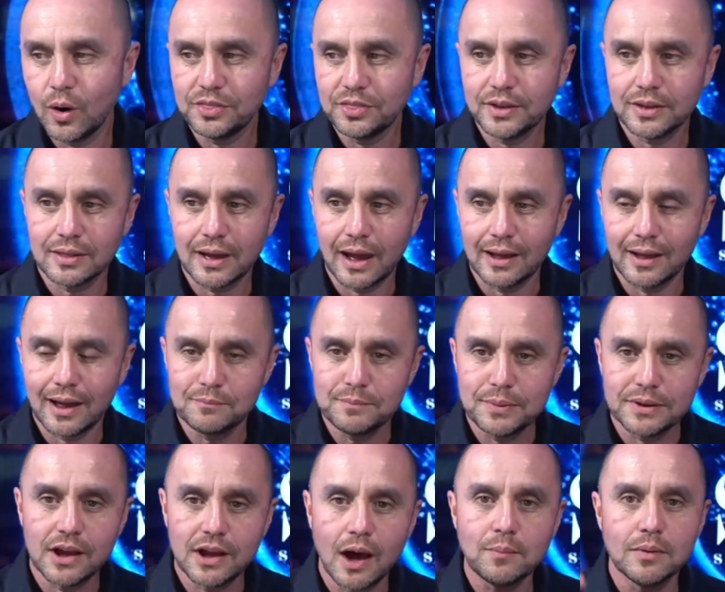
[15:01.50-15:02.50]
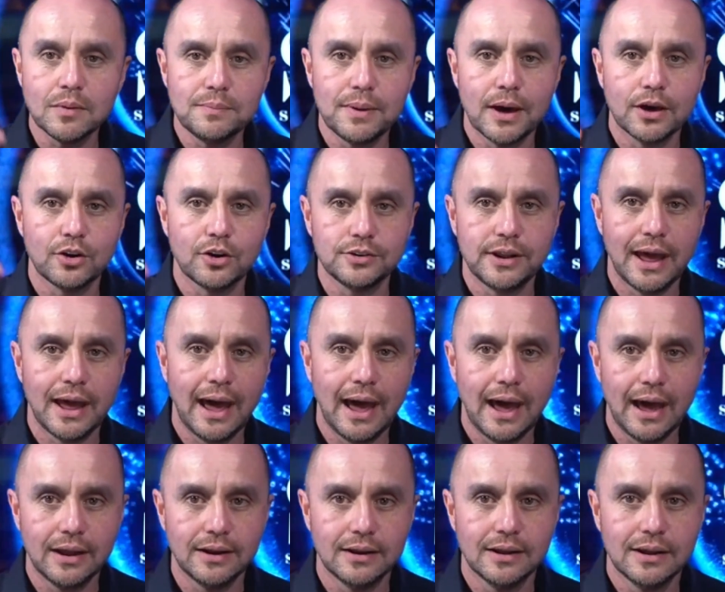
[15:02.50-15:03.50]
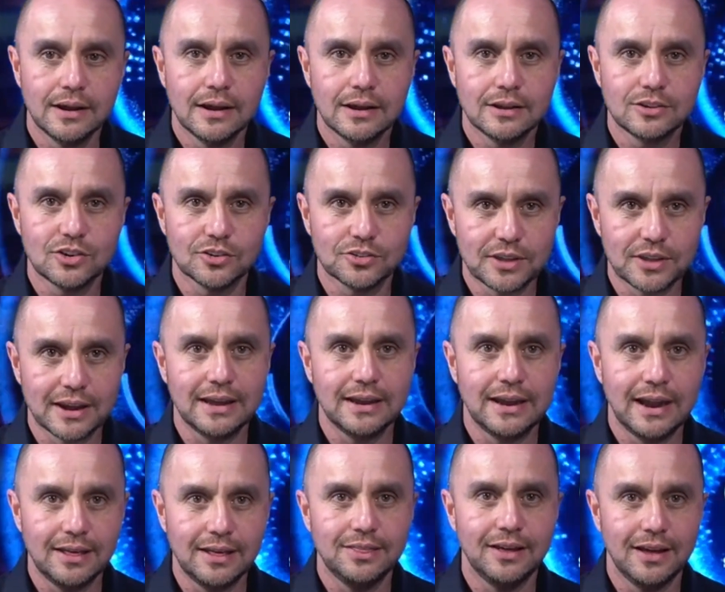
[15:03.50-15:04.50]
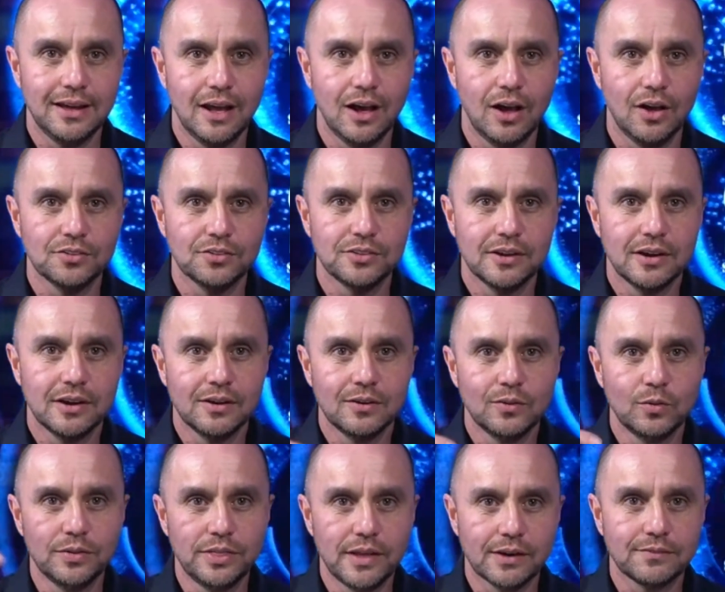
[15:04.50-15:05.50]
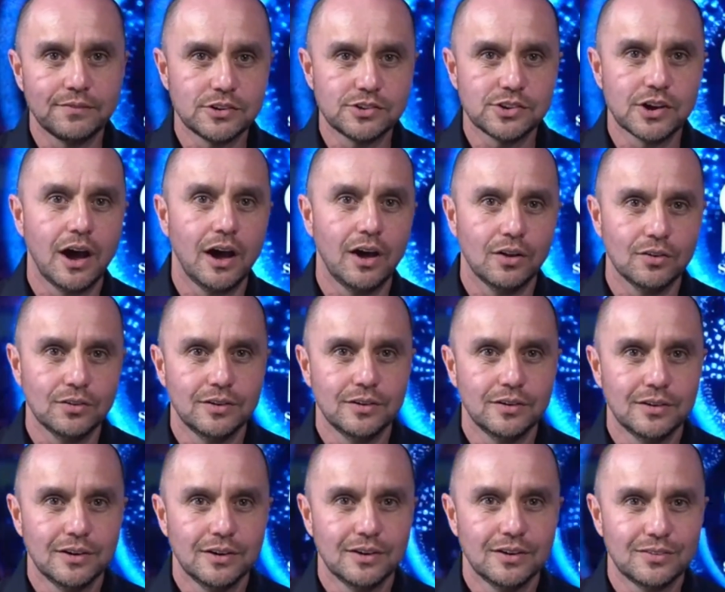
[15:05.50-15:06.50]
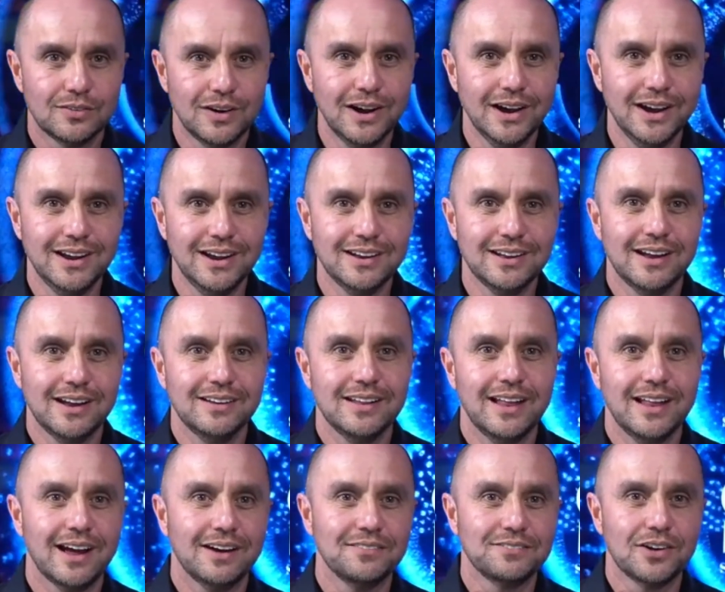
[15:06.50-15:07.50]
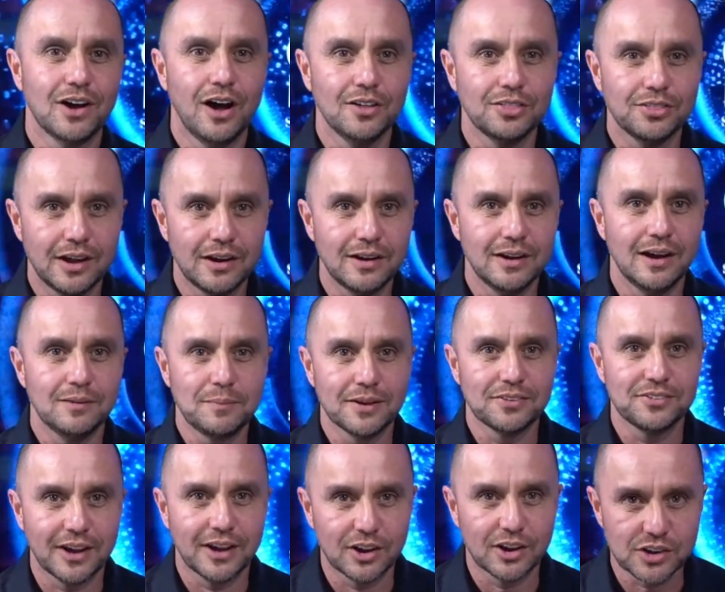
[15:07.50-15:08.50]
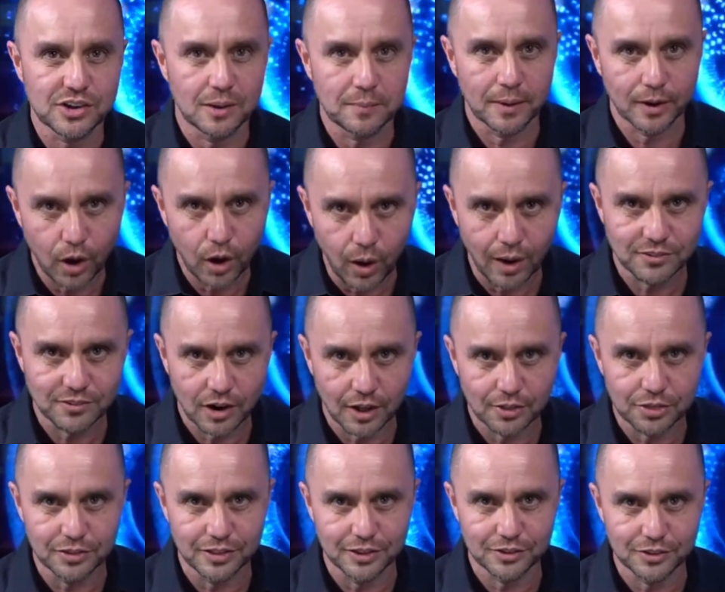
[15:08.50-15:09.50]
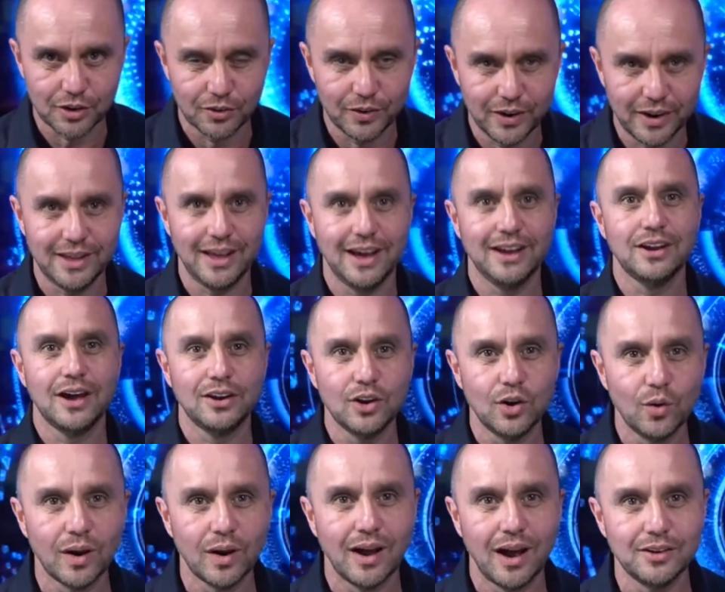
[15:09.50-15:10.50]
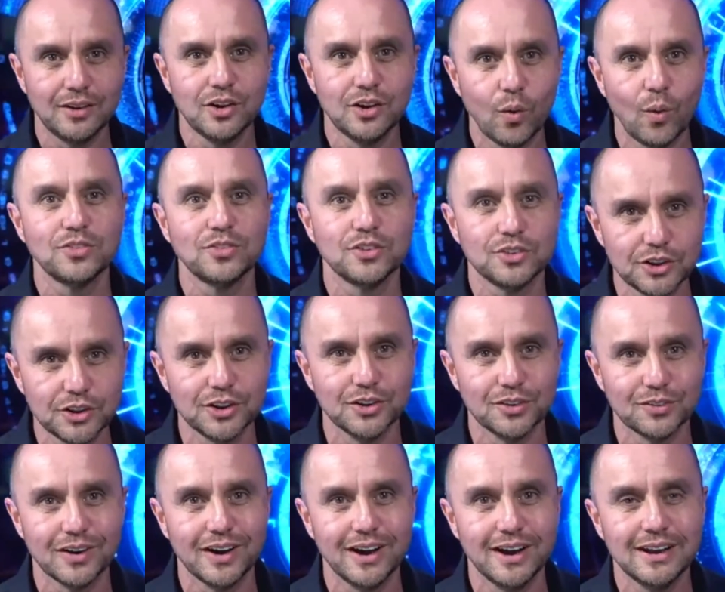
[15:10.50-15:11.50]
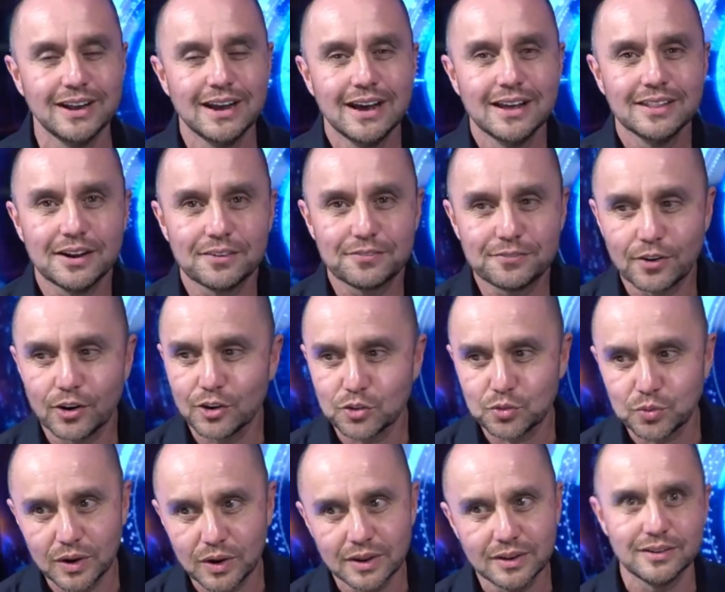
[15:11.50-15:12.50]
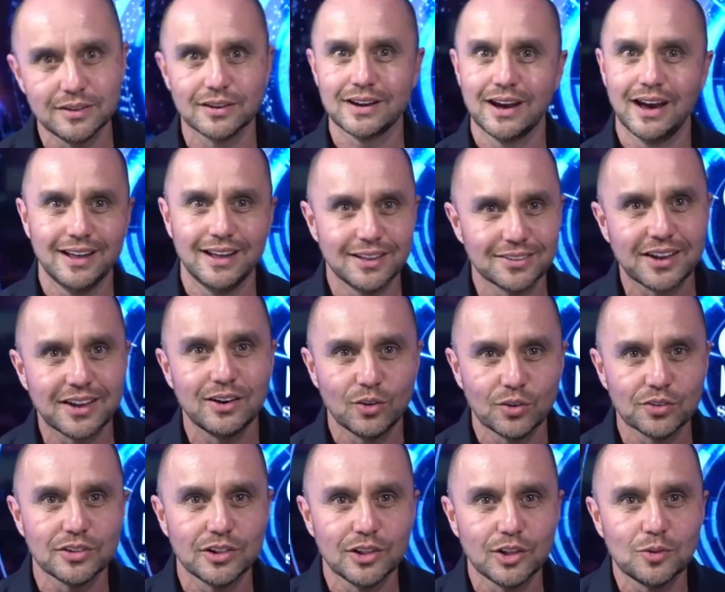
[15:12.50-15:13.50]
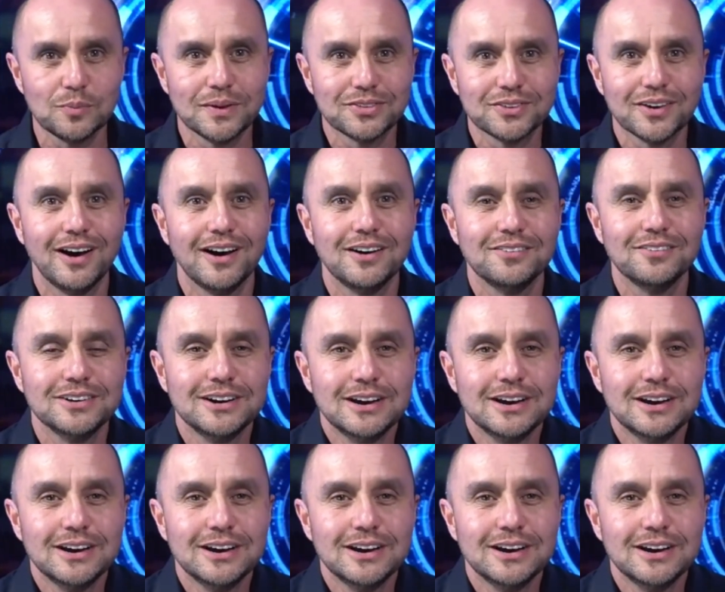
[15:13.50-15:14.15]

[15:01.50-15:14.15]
I think I, I become a better dad, just like in anything else, with every child, right? Eh, like I've gone uh, my second child. I'm like, oh, I've gone through this already. I, I know what I know what to do, right? That first yeah. one, you're kind of it was a little bit tough.